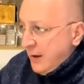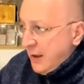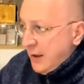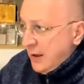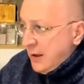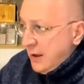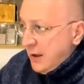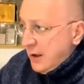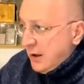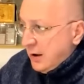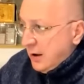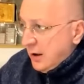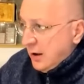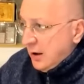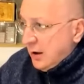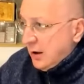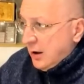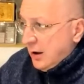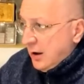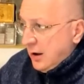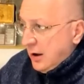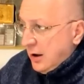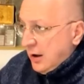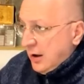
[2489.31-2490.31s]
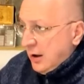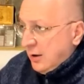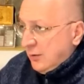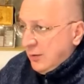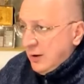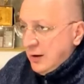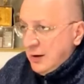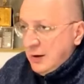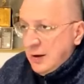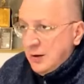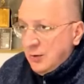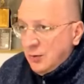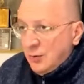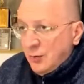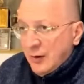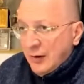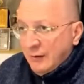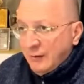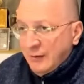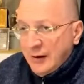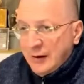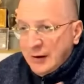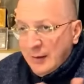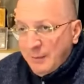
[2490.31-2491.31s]
It is
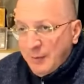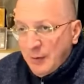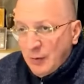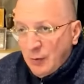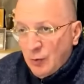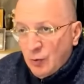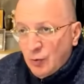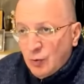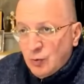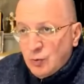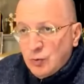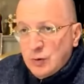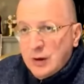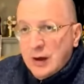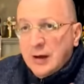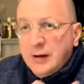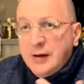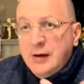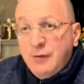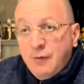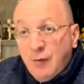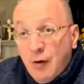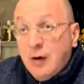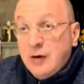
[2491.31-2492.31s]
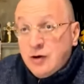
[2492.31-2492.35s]
something very satanic.